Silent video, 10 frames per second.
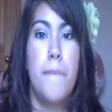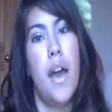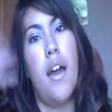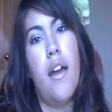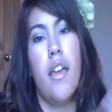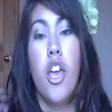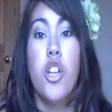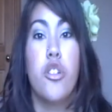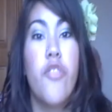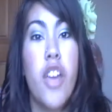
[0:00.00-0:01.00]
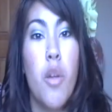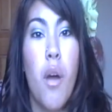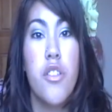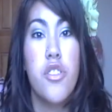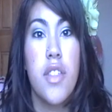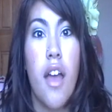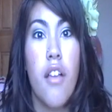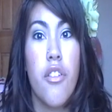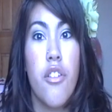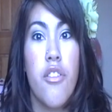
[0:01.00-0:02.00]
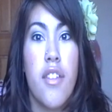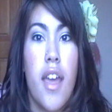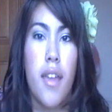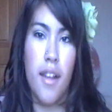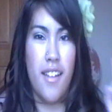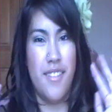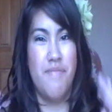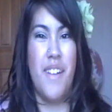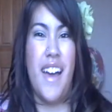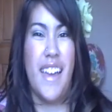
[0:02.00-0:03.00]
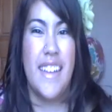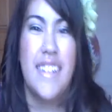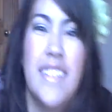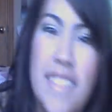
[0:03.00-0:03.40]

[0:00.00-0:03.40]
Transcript: Bye. Don't forget to watch the Oscars tonight. Bye.